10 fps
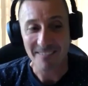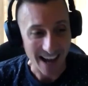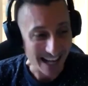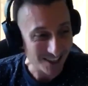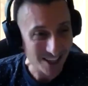
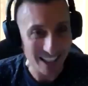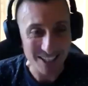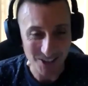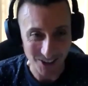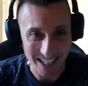actually
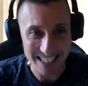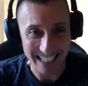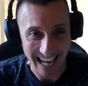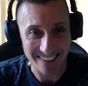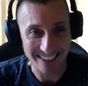tried to
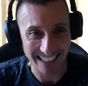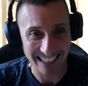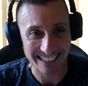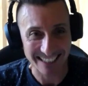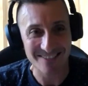
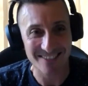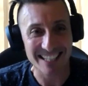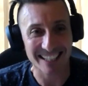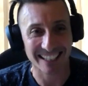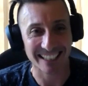calculate this
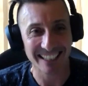recently.